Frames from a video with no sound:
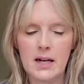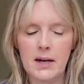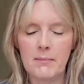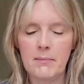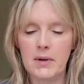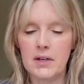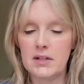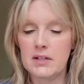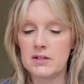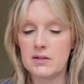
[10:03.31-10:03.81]

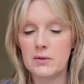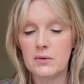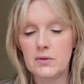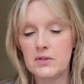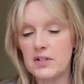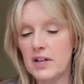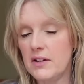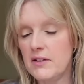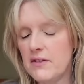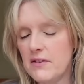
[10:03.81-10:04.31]
But there's
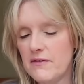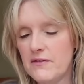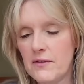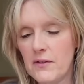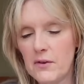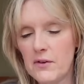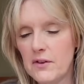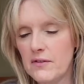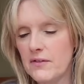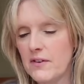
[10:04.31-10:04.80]
also the
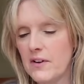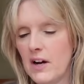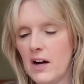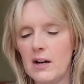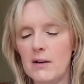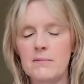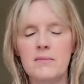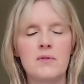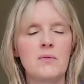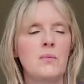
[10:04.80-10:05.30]
Four of
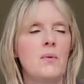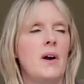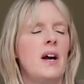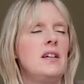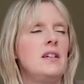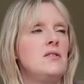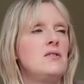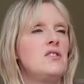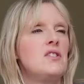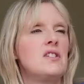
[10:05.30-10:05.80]
Cups where
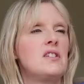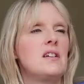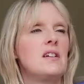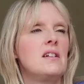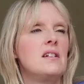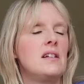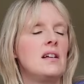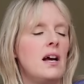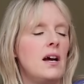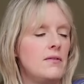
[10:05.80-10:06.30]
you're just going
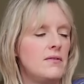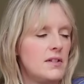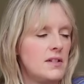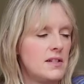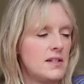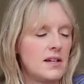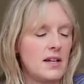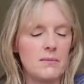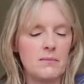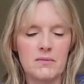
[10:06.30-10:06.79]
to have to
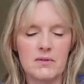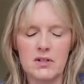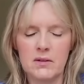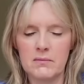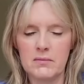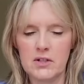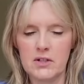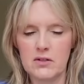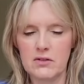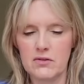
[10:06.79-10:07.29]
skim some
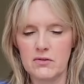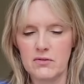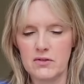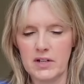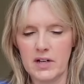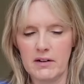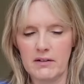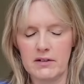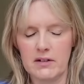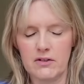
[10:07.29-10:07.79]
neutral
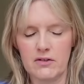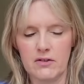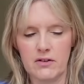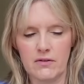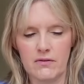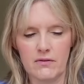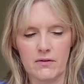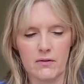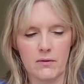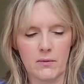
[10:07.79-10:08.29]
territory
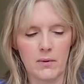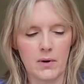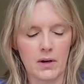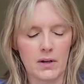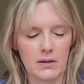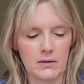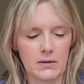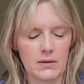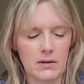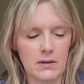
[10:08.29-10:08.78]
for a
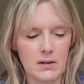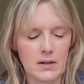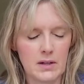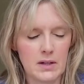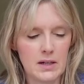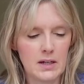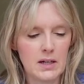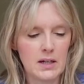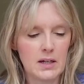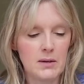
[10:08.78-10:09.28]
while.
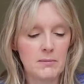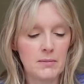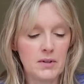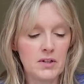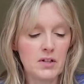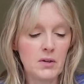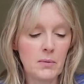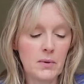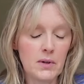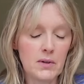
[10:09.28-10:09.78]
But
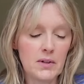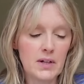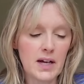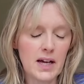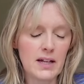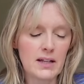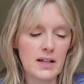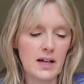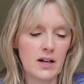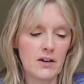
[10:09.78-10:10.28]
you will
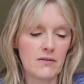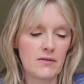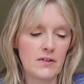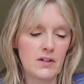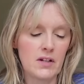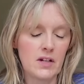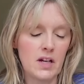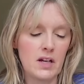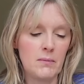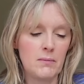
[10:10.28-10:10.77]
get there if you
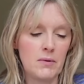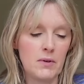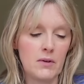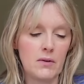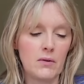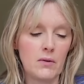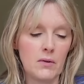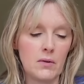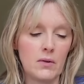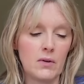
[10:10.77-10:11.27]
keep
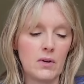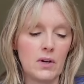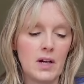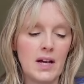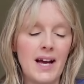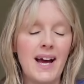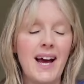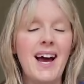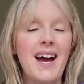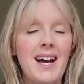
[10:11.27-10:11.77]
your
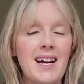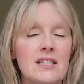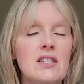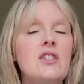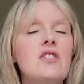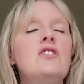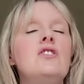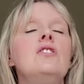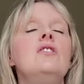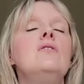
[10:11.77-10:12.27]

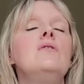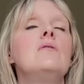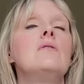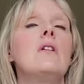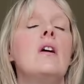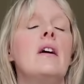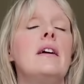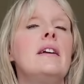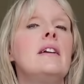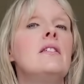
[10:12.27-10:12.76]
attitude
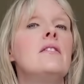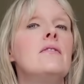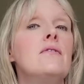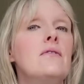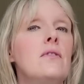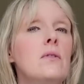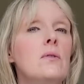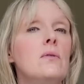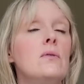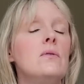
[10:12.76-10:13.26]
like the
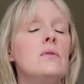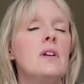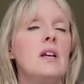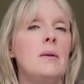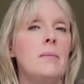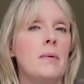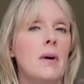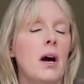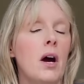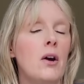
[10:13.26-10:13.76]
Fool,
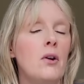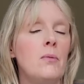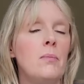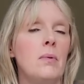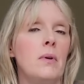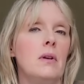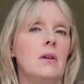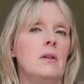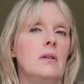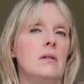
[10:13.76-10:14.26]
keep it
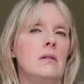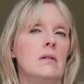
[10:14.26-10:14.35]
open.